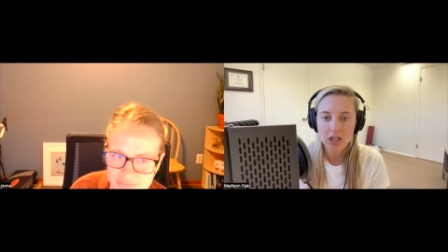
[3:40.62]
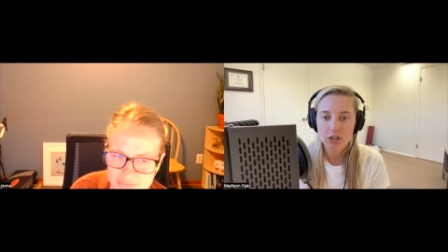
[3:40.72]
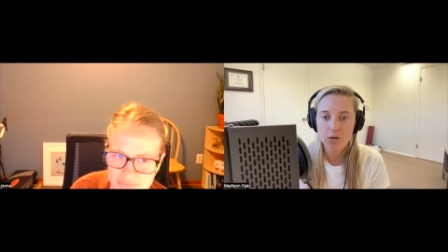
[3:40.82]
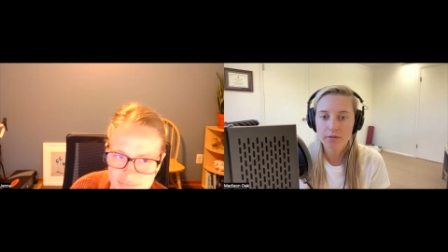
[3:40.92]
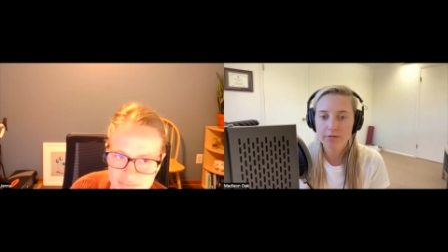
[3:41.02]

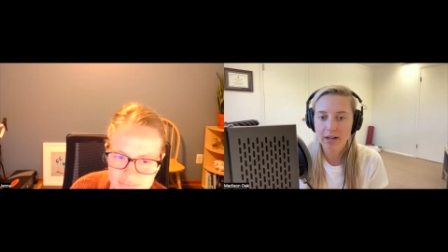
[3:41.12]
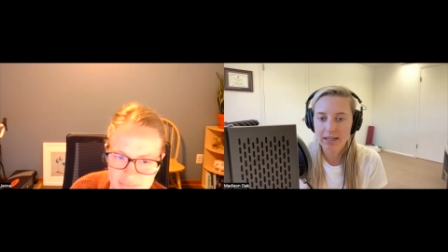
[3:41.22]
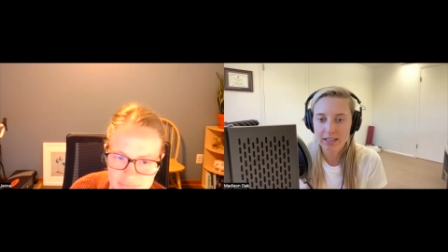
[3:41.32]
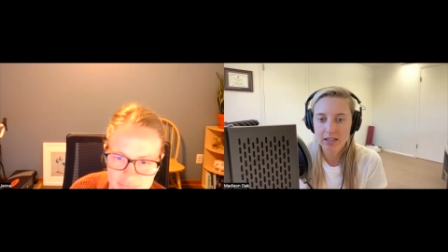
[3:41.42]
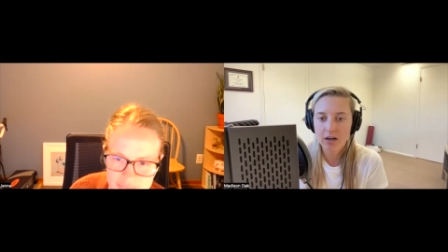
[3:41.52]
So
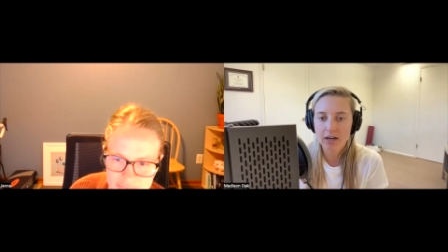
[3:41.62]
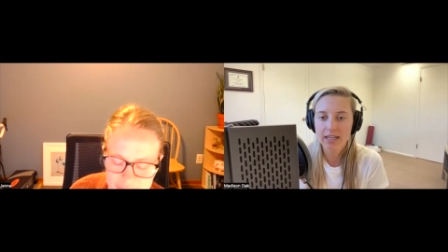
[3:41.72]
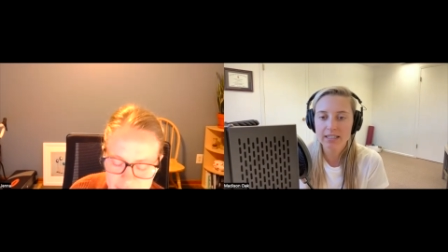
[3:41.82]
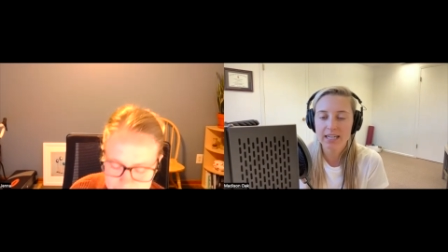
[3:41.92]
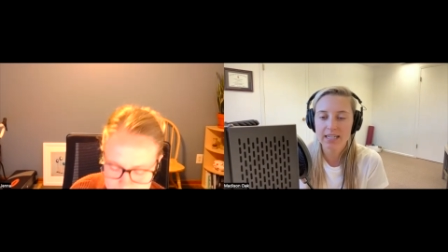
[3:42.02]
reflecting on
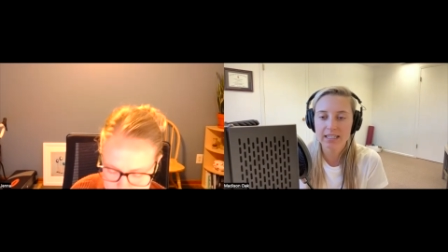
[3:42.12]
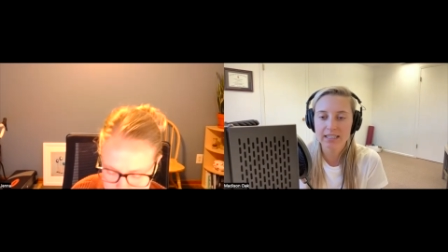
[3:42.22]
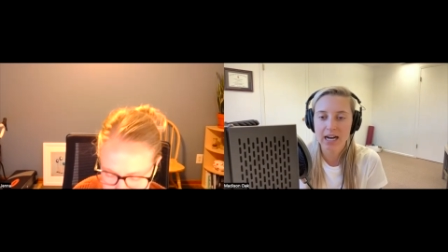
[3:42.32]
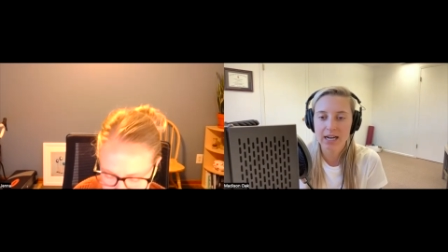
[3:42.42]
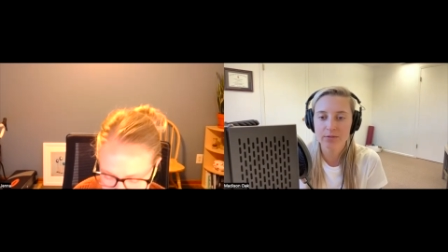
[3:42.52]
it, taking
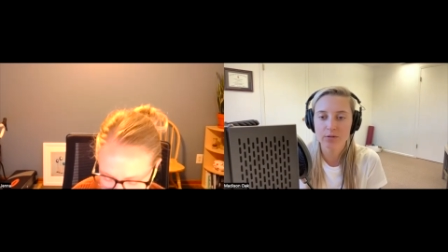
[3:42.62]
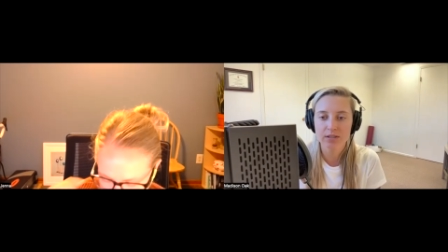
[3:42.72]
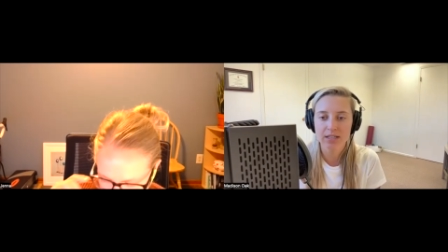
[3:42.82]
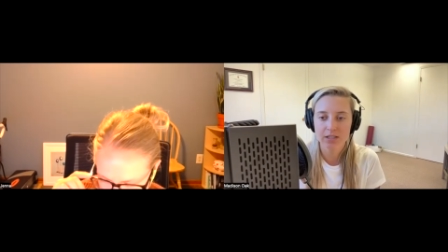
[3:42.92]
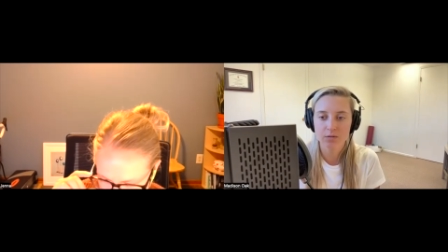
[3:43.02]
time to
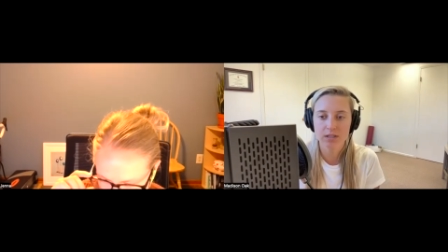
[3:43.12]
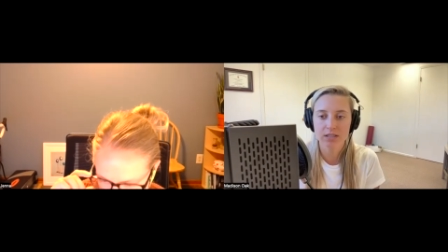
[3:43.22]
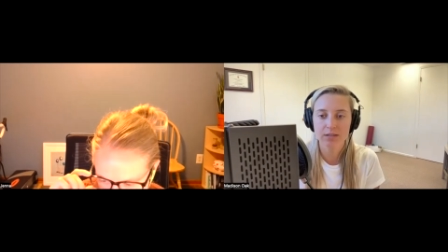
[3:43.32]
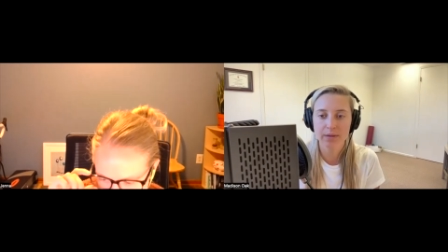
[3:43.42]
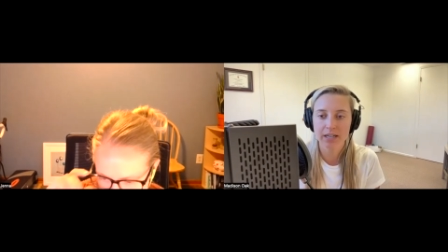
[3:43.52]
assess what's
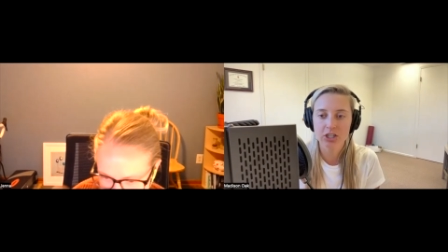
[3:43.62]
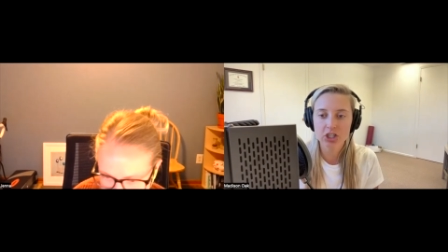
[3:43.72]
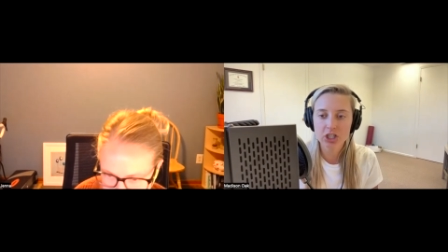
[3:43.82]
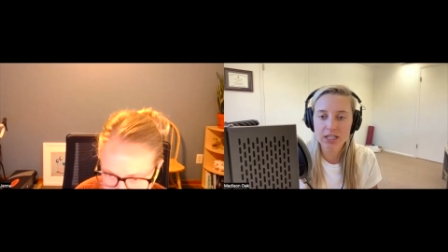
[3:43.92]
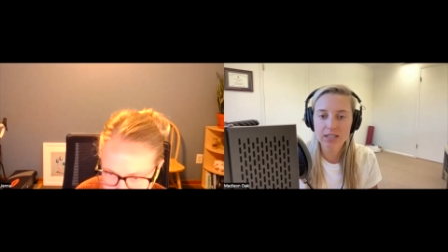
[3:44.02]
been
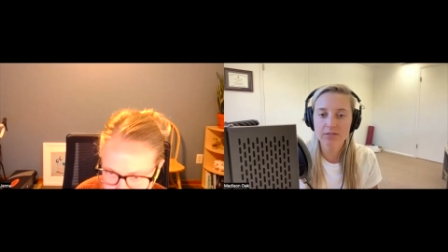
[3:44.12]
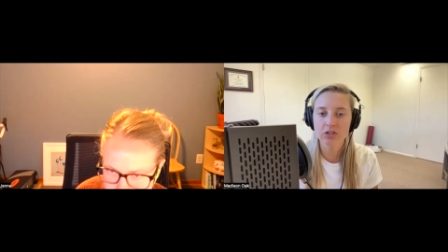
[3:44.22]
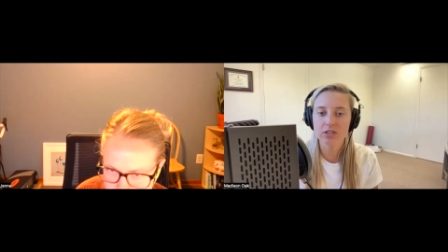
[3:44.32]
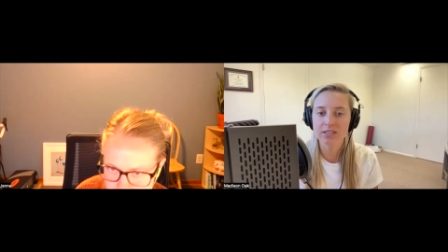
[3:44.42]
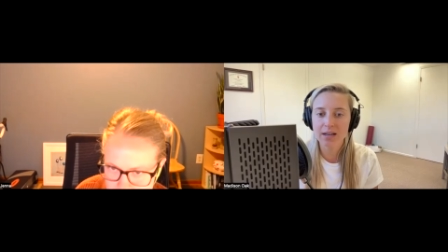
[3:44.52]
achieved,
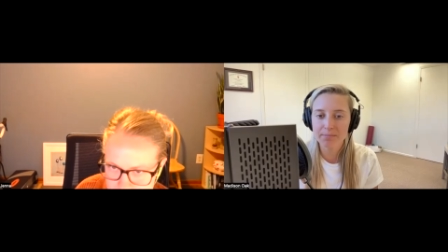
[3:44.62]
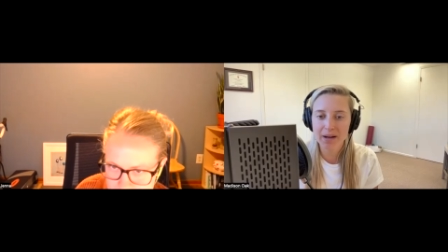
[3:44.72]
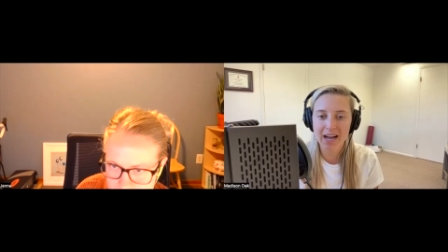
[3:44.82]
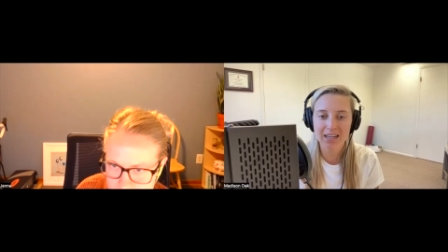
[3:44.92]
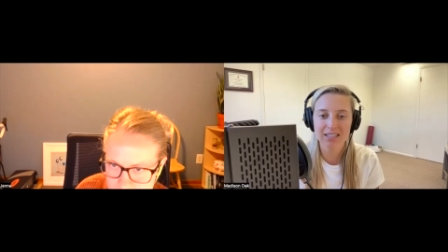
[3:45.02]
your
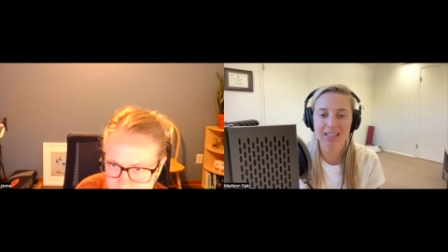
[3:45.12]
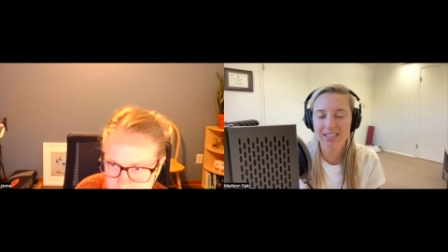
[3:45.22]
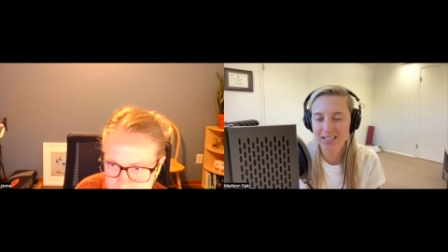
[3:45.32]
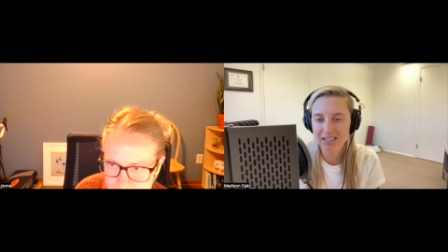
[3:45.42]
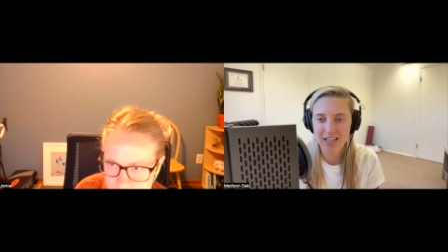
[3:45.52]
setbacks,
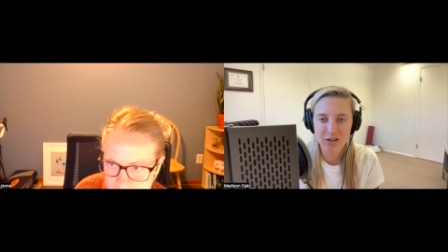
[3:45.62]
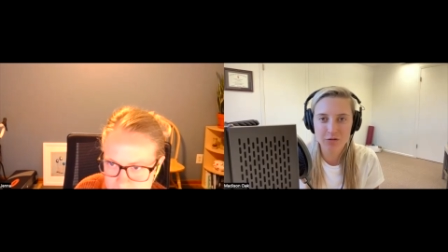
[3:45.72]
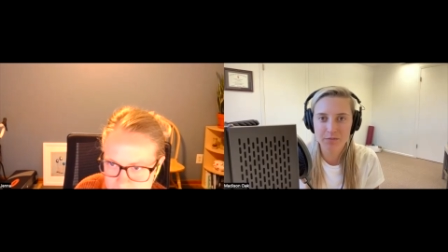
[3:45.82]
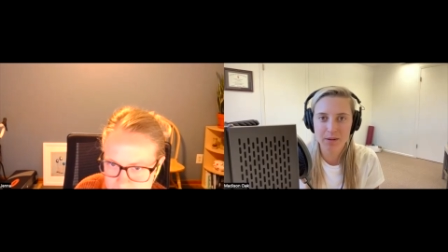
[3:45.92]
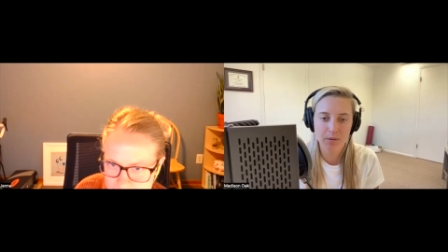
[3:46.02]
lessons that
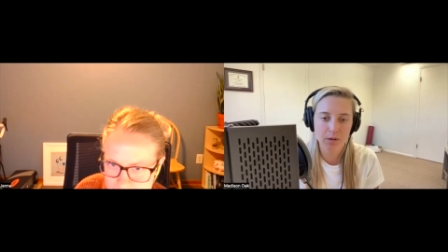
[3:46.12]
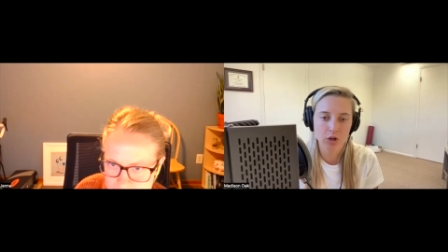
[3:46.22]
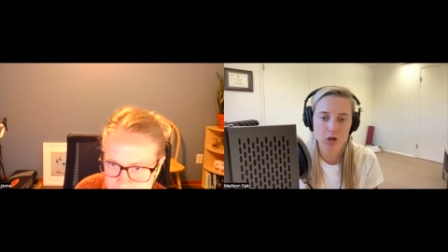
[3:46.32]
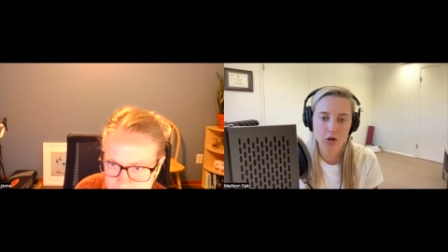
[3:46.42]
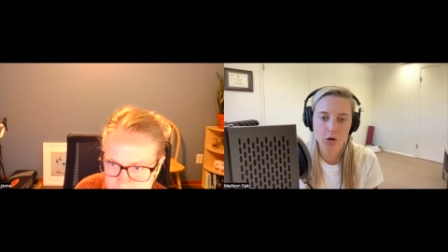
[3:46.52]
you've maybe
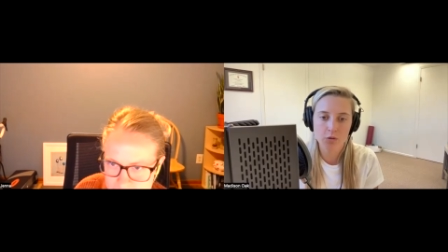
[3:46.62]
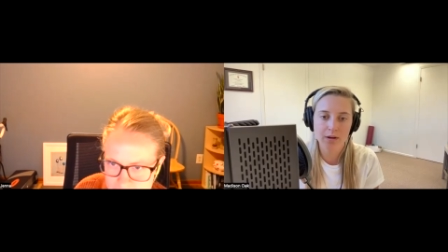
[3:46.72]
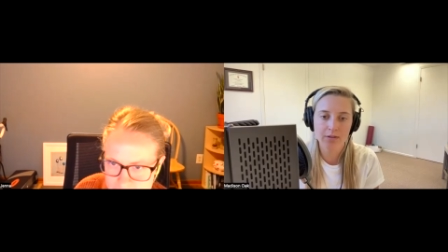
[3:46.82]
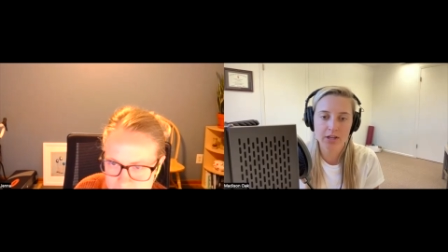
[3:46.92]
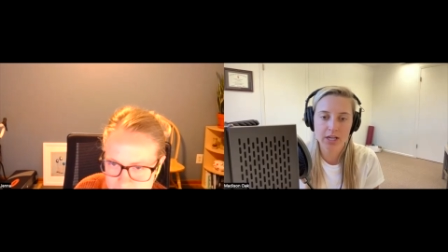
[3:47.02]
learned
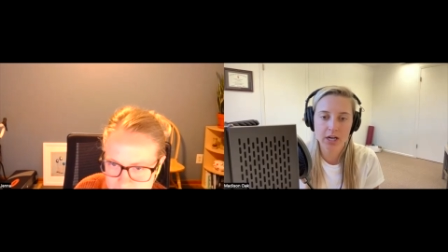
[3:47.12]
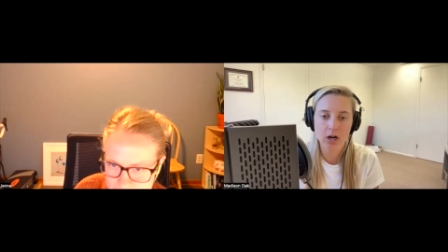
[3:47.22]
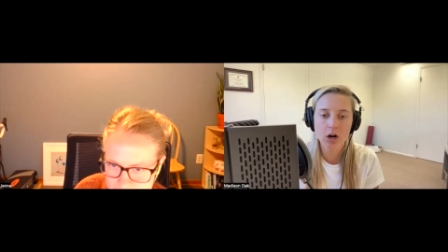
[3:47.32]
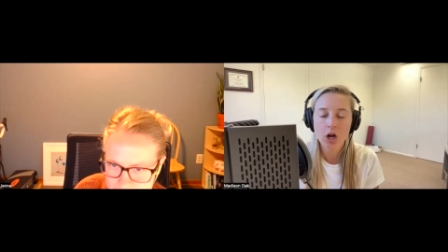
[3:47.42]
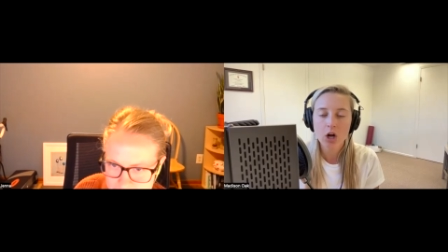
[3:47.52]
throughout the
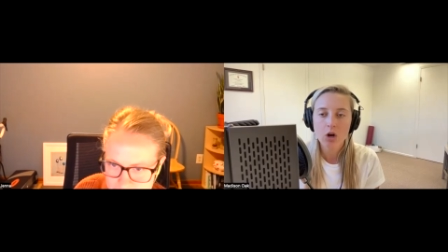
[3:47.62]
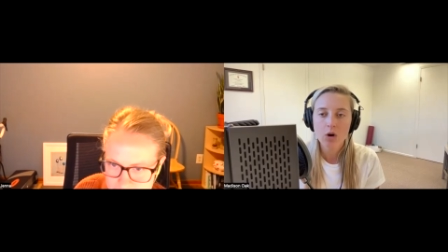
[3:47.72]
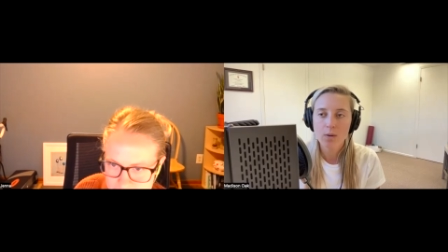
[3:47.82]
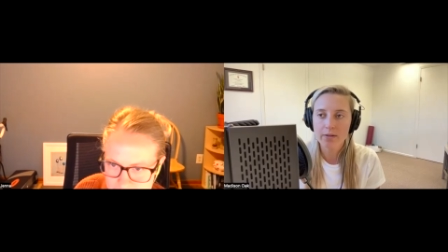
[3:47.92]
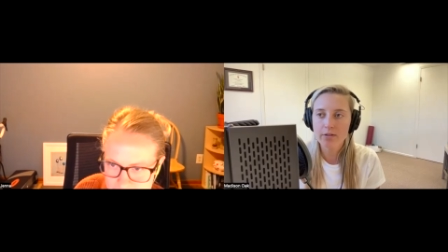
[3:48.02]
year,
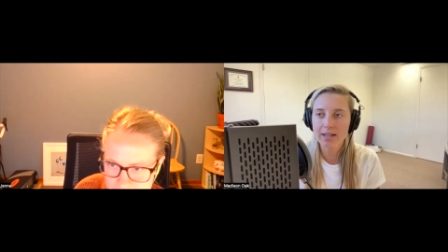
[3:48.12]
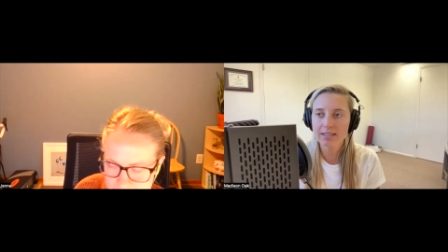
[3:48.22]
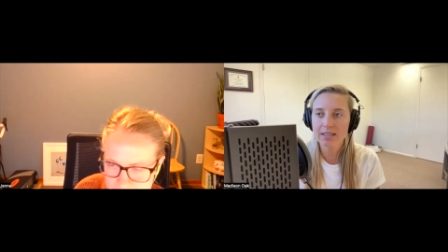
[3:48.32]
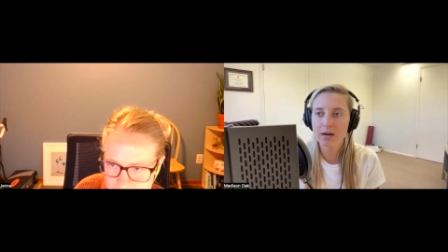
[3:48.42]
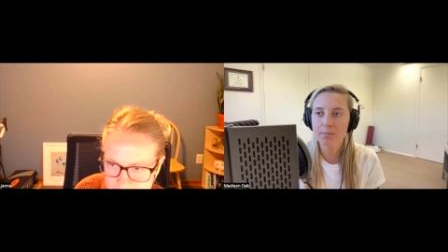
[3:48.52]
whether
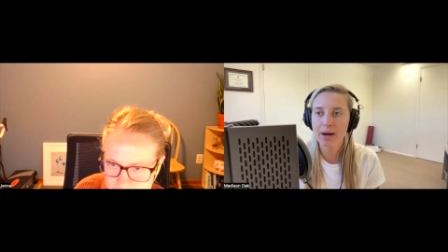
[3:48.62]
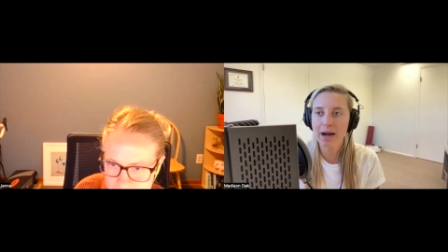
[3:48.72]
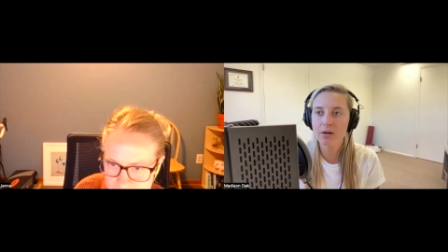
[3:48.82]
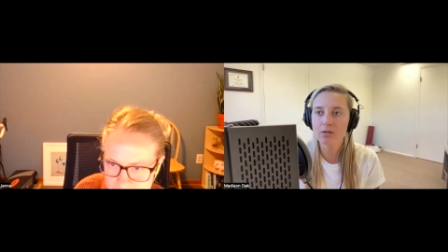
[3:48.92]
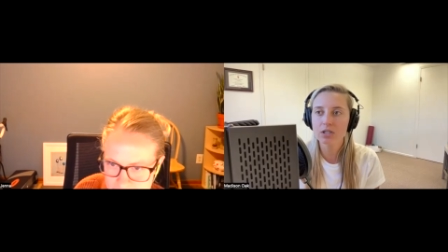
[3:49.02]
that's
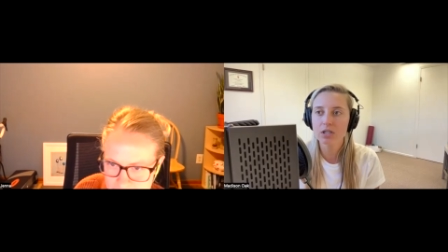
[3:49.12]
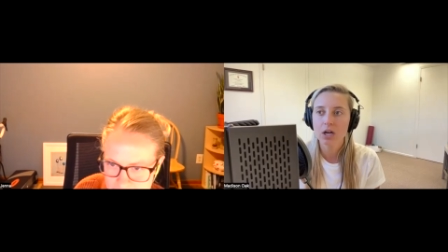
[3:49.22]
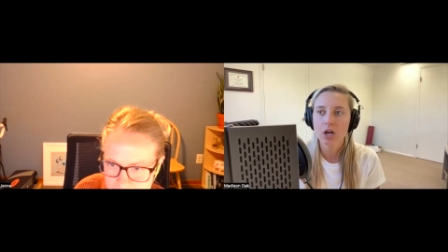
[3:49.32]
about